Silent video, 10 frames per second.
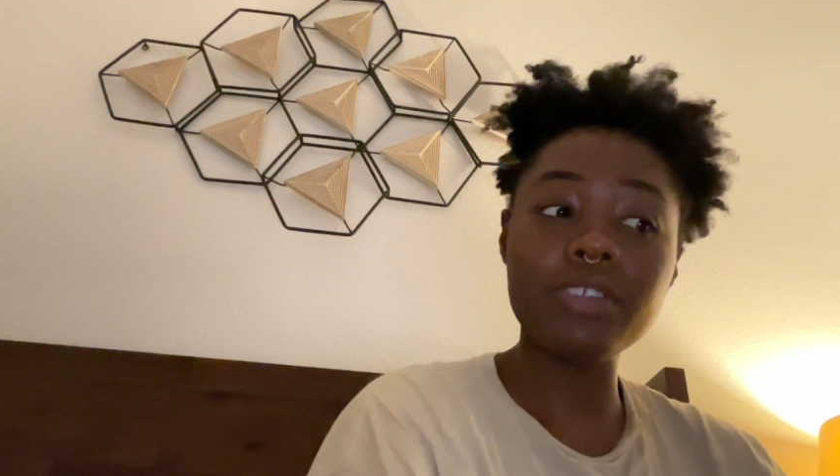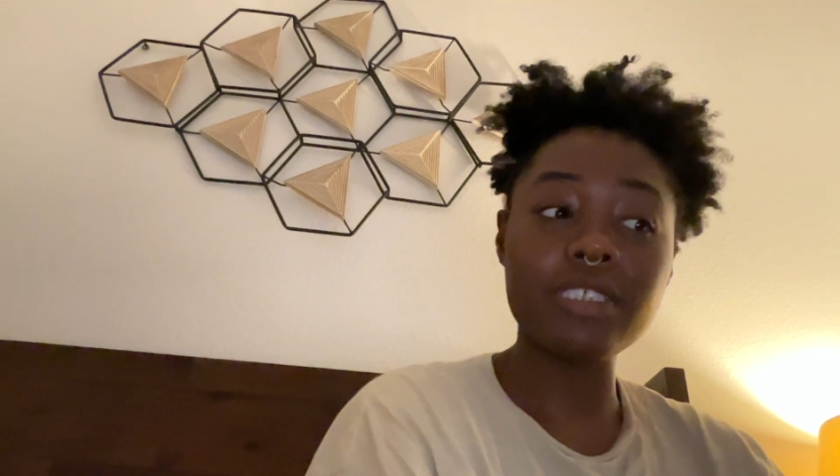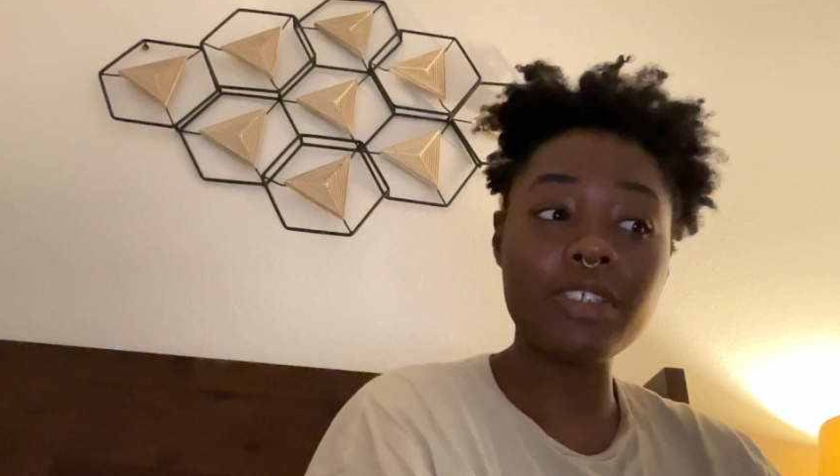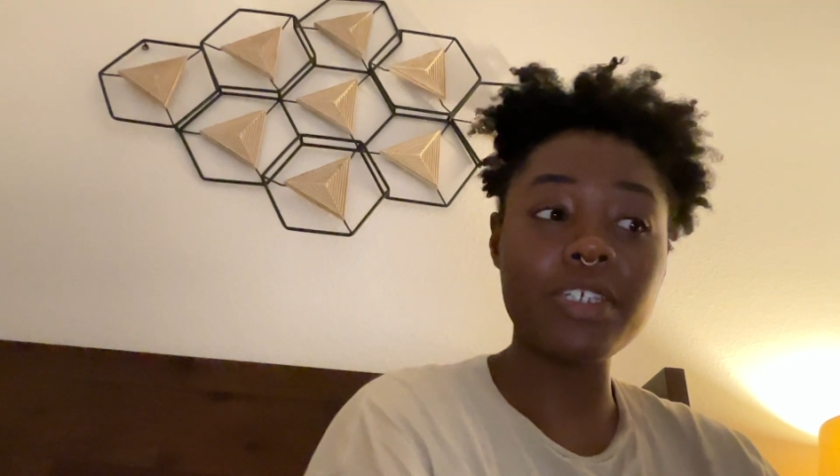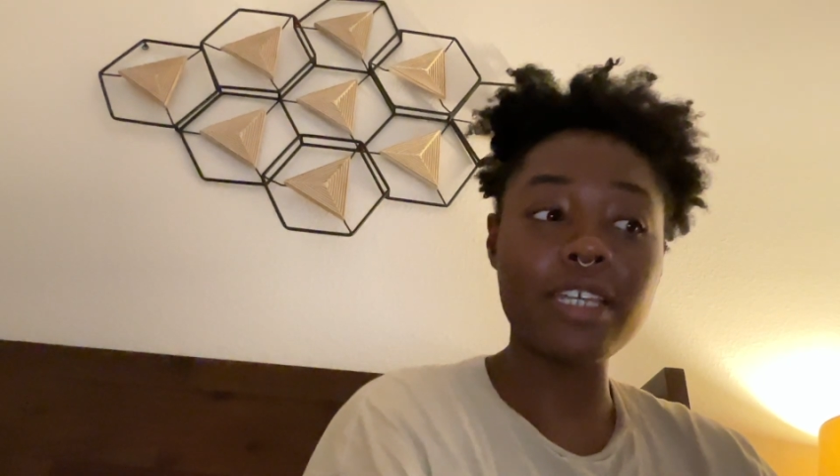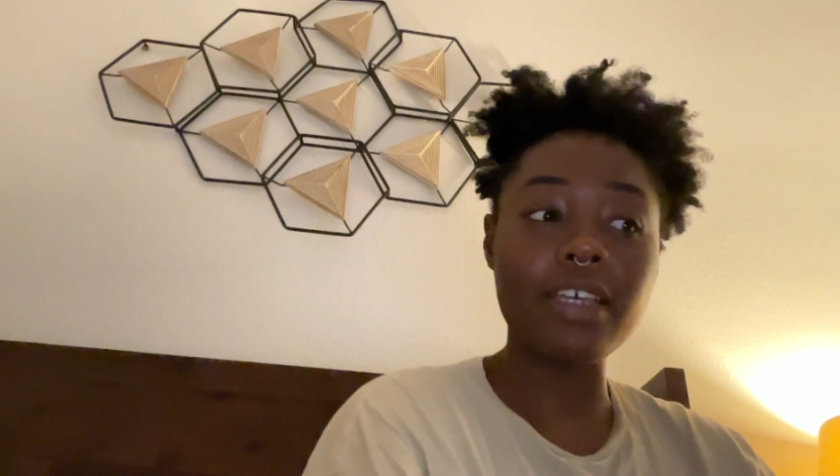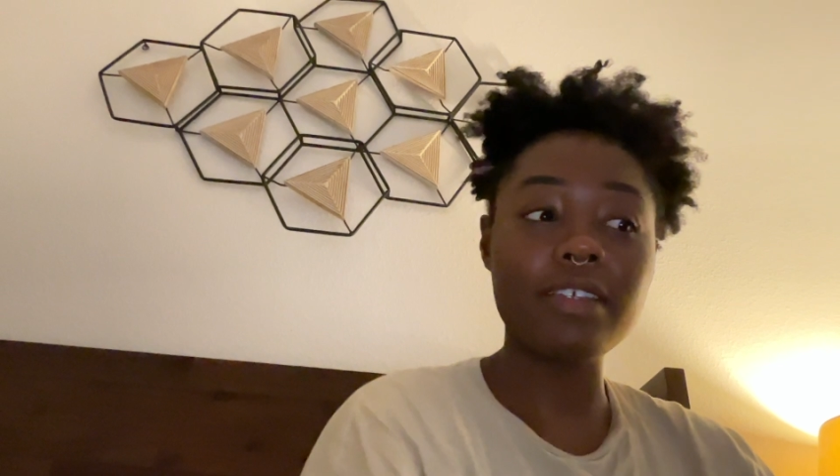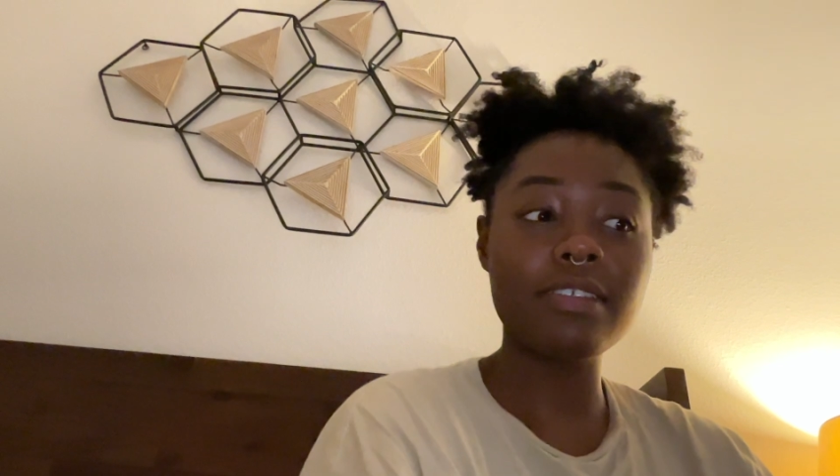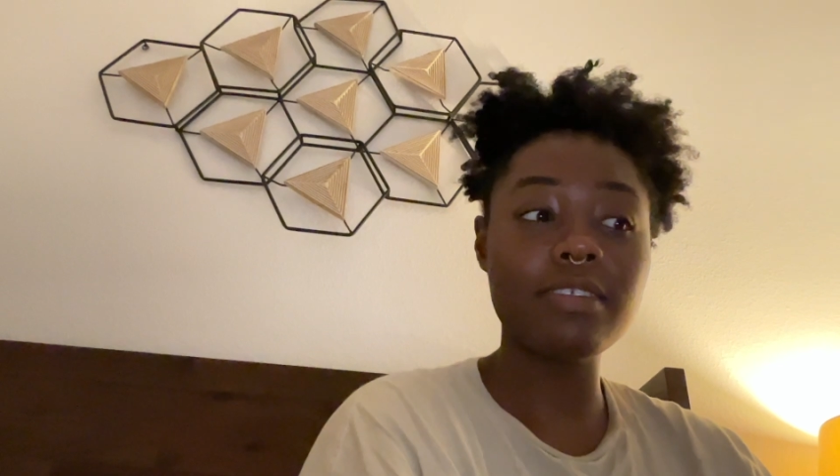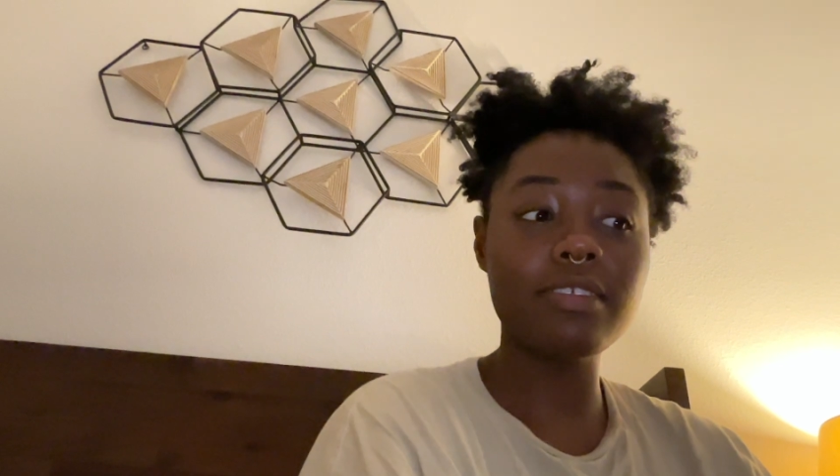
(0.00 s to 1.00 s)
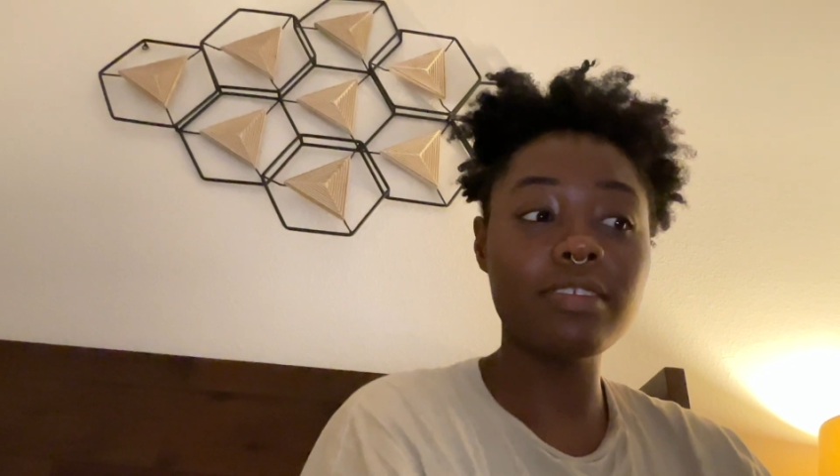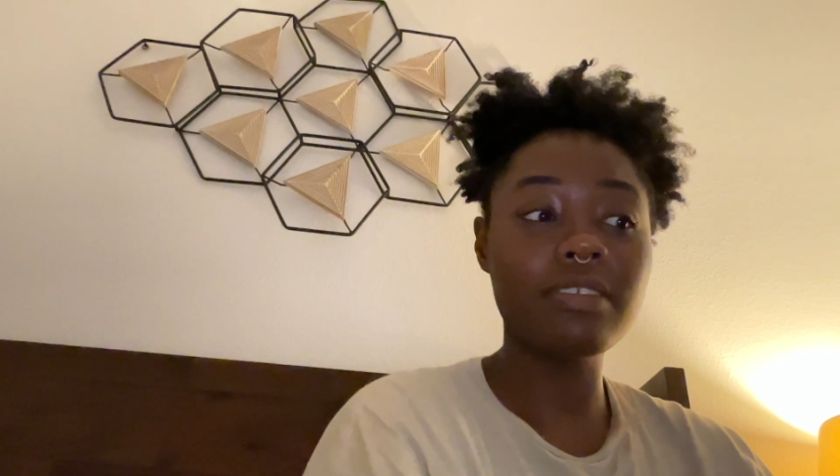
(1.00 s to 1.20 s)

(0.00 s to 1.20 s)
serious.